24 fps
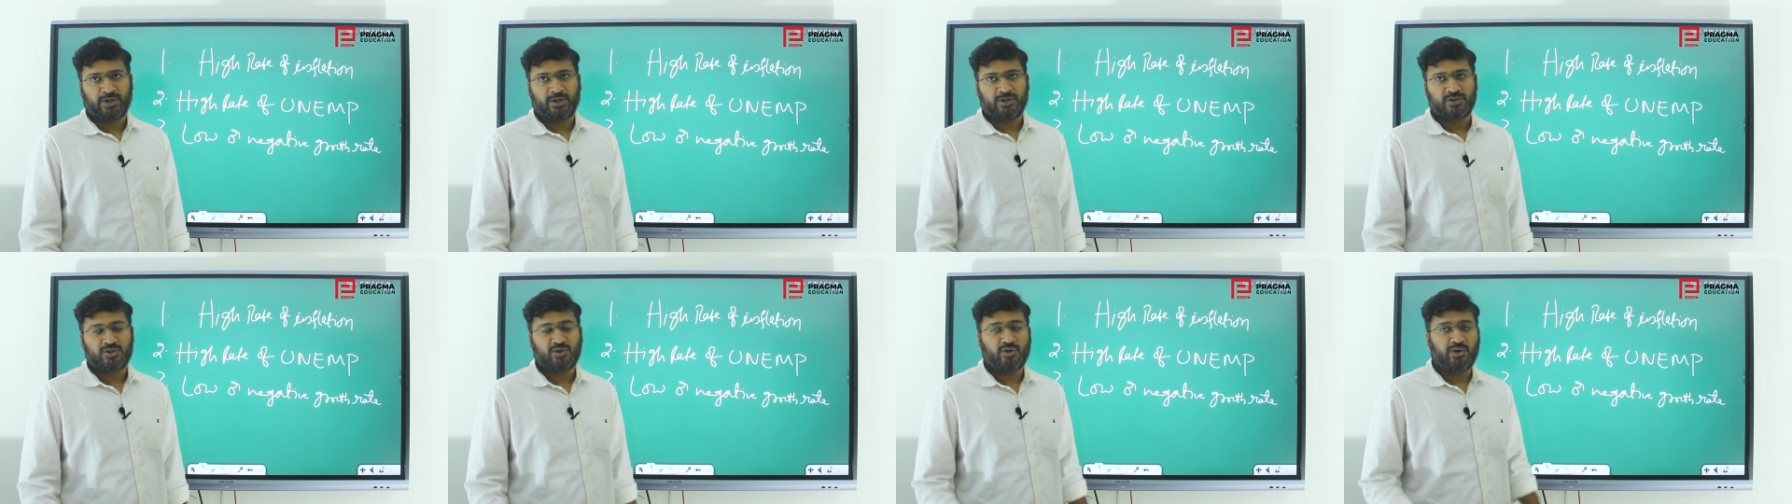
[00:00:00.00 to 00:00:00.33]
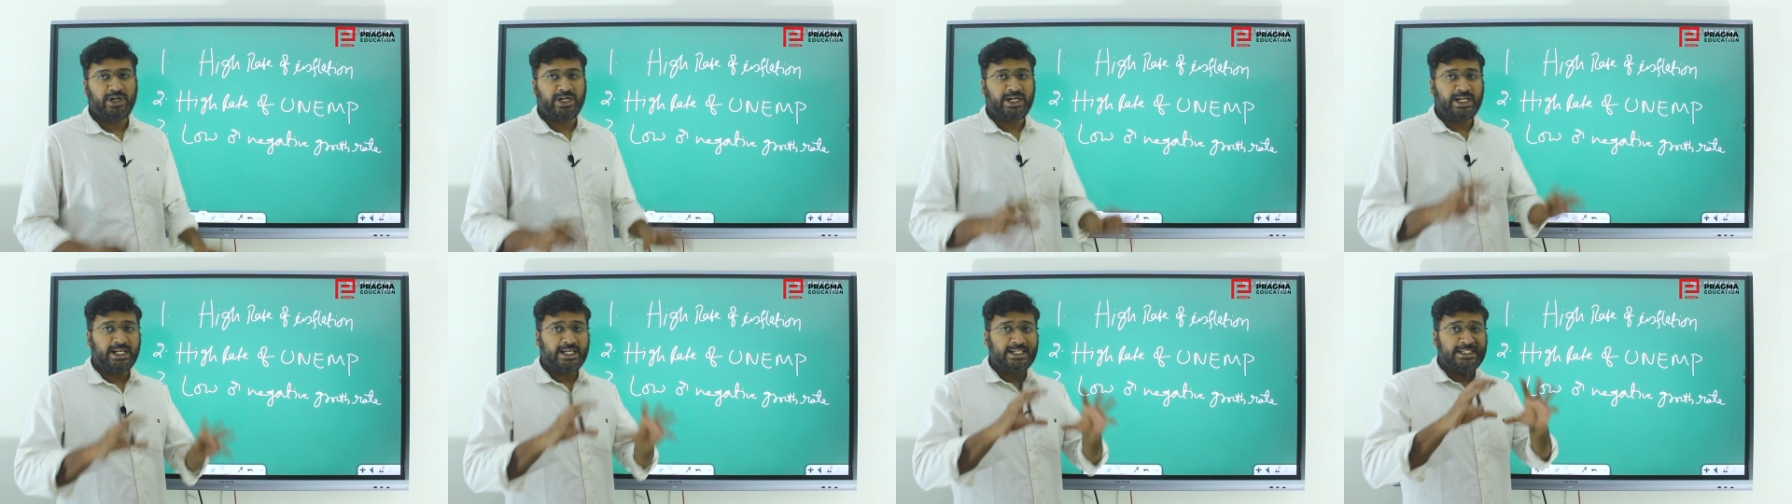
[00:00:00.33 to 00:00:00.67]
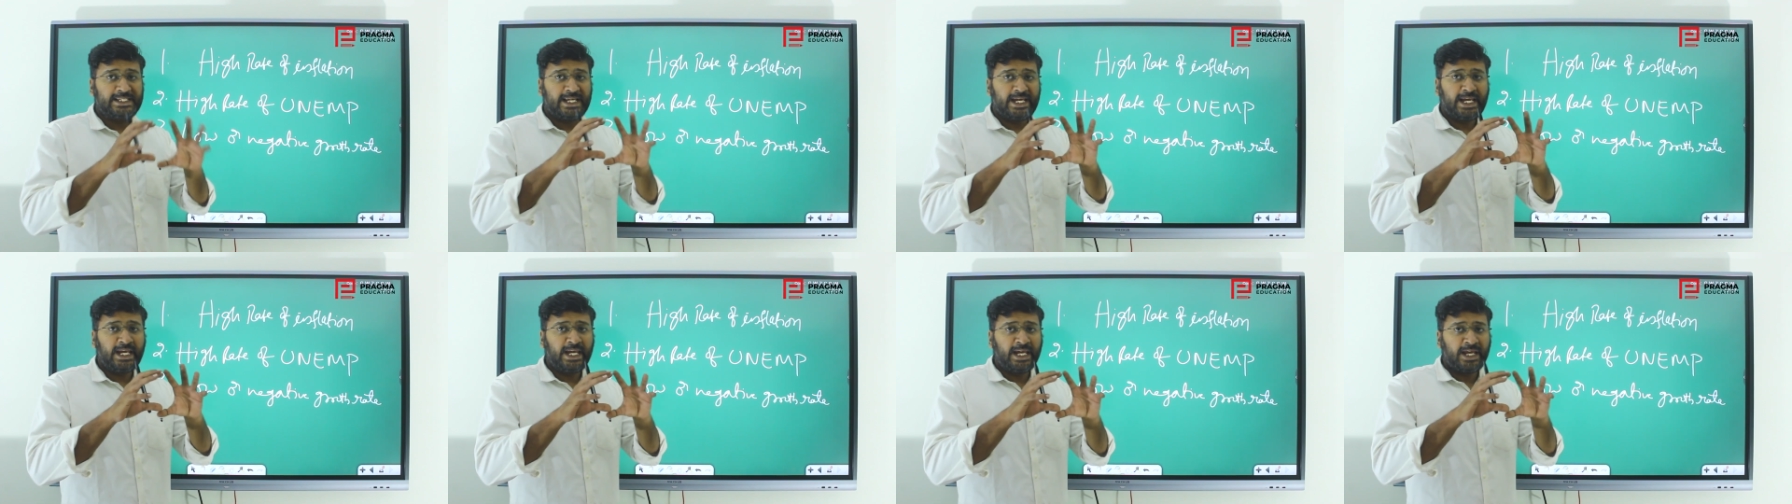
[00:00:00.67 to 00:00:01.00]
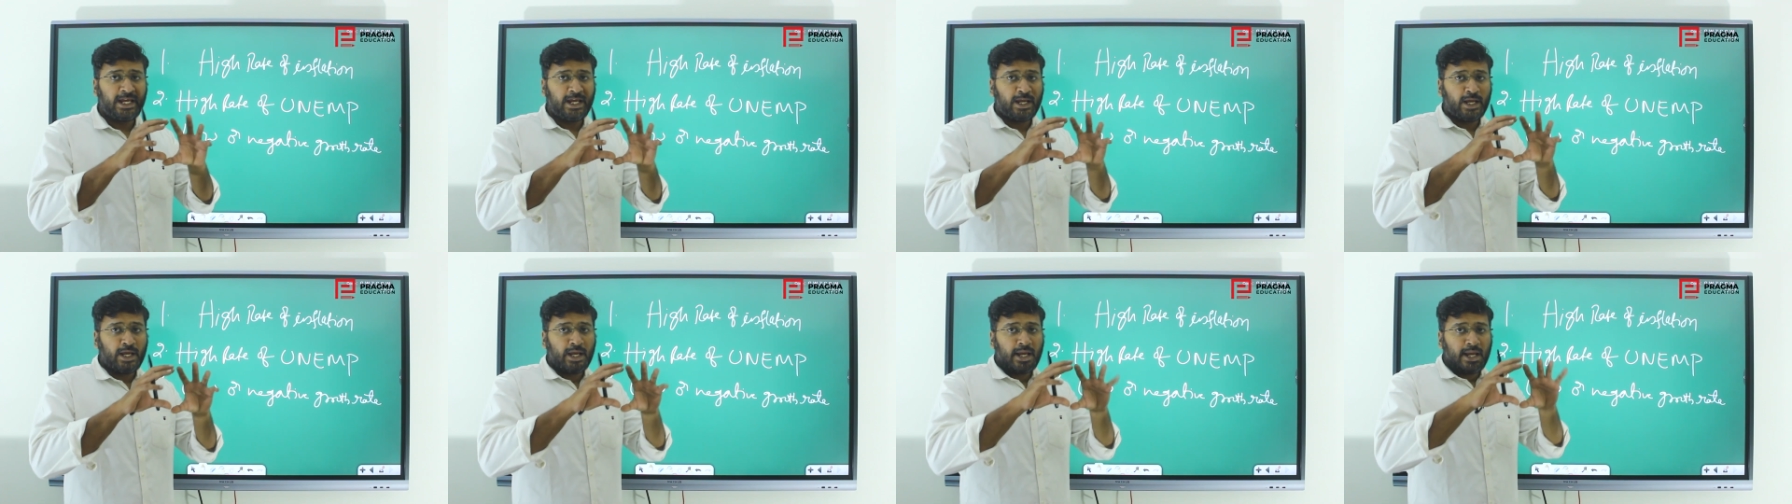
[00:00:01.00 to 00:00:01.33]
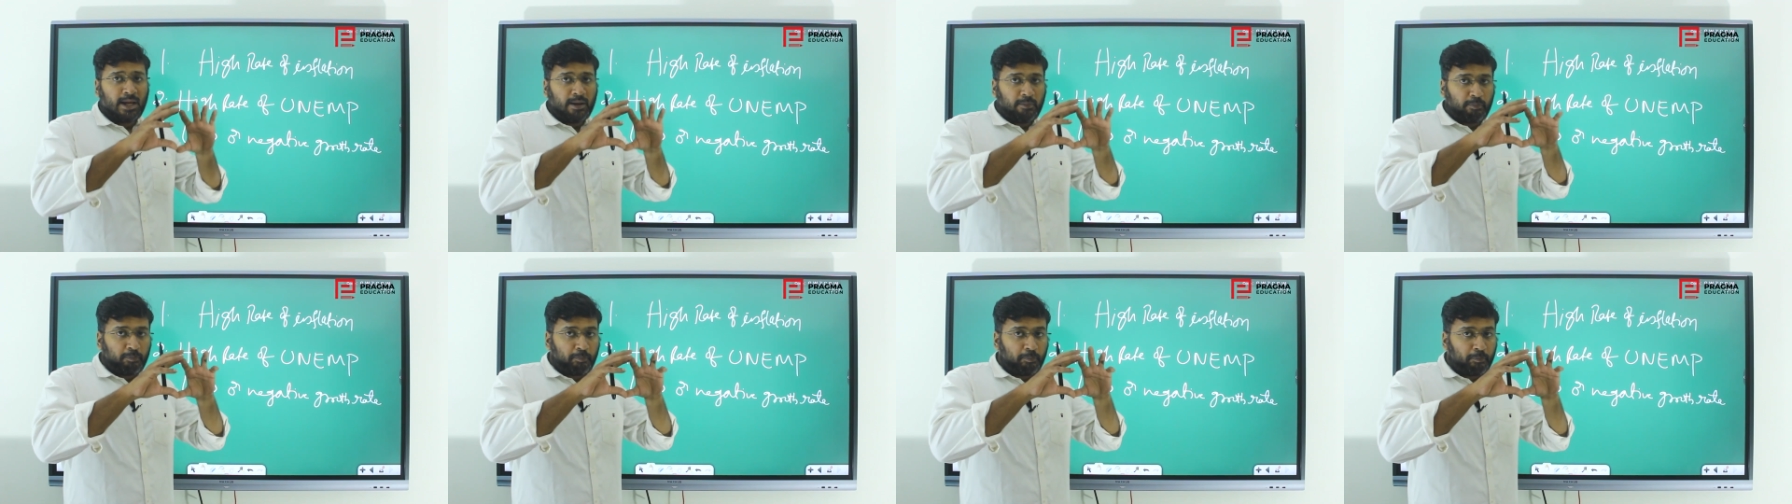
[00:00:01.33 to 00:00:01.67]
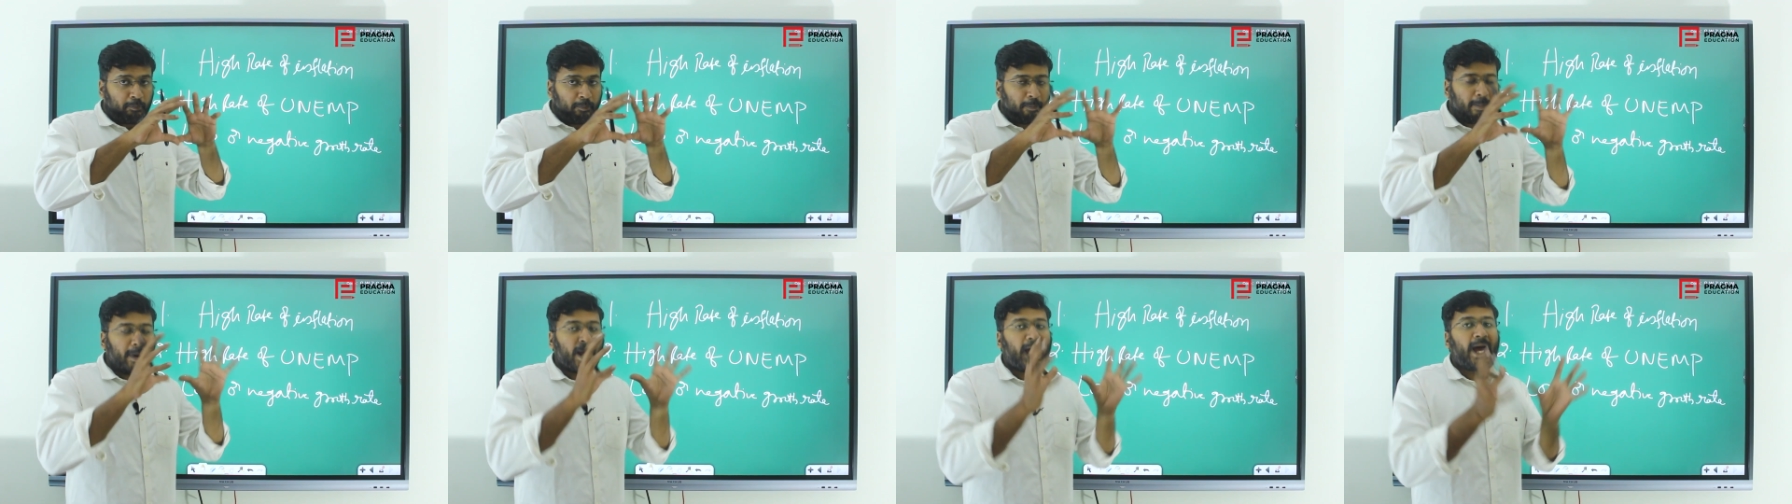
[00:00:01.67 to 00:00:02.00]
So it is a
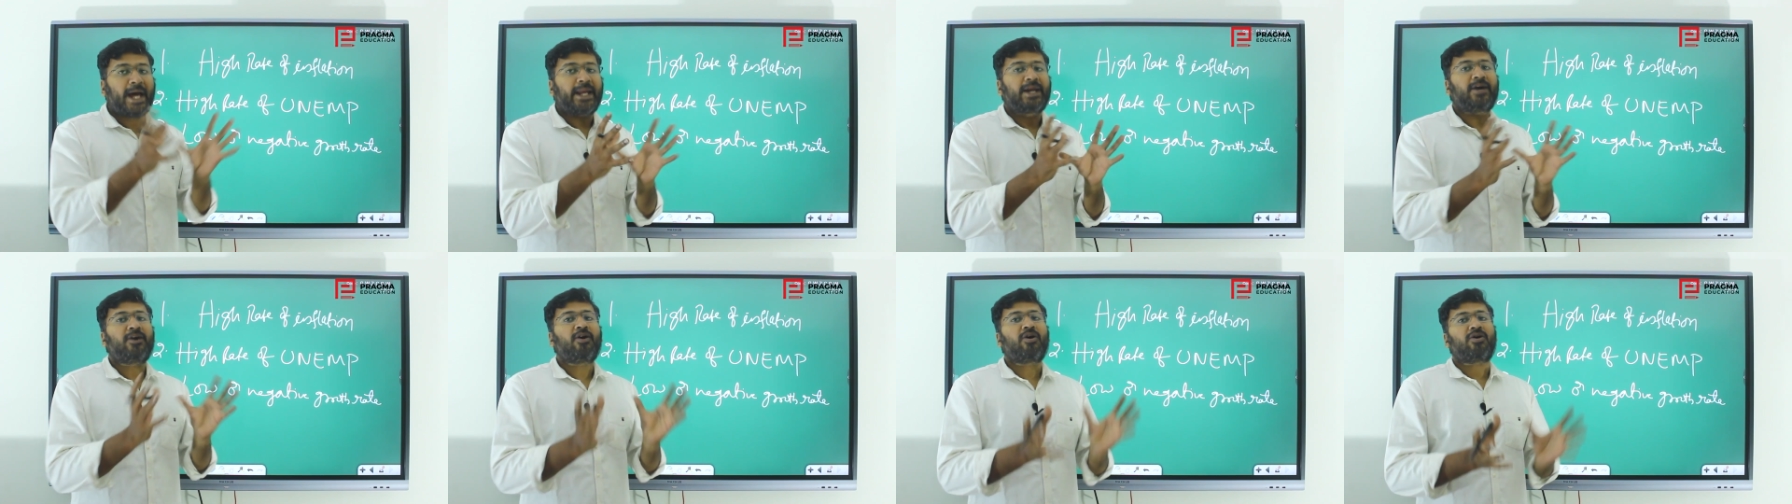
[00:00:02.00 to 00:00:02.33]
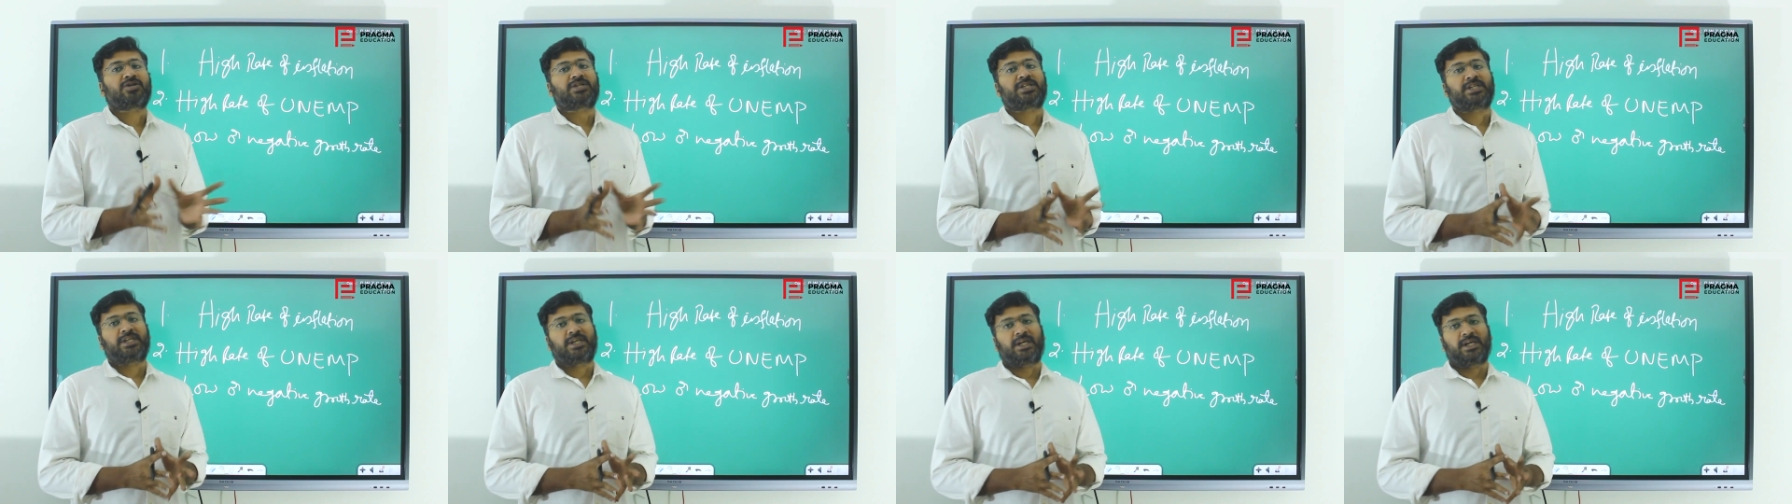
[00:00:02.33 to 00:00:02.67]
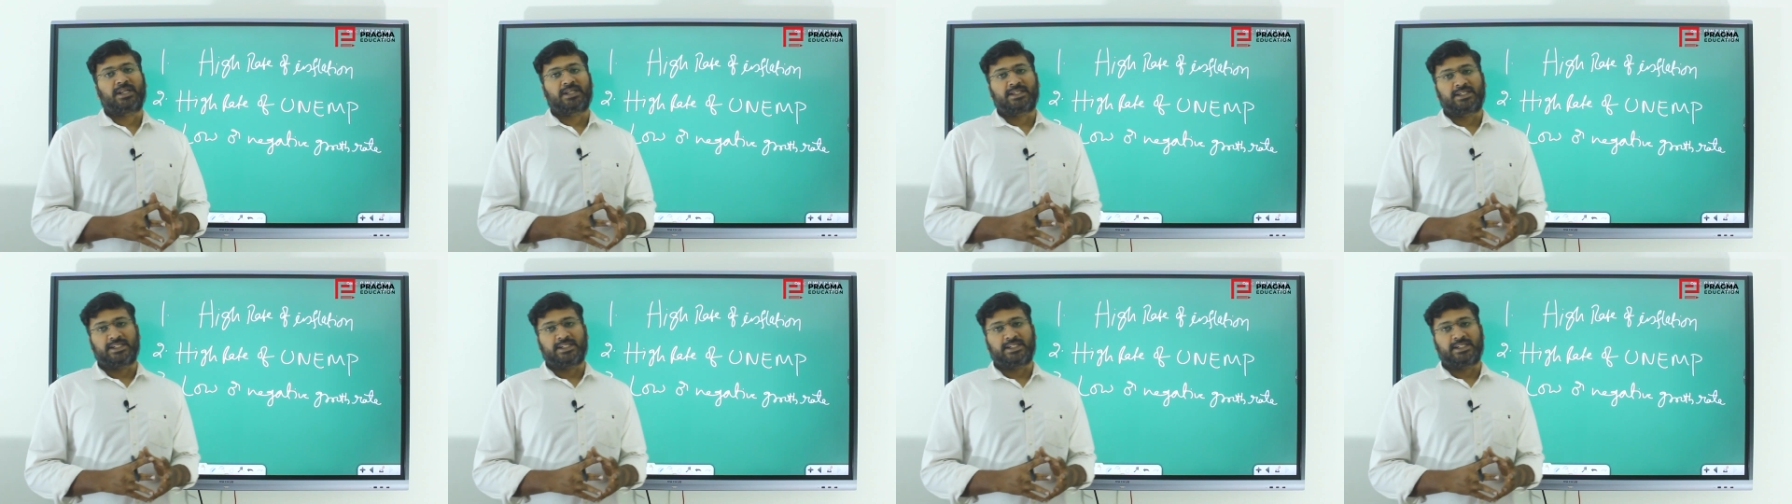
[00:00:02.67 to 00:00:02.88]
paradoxical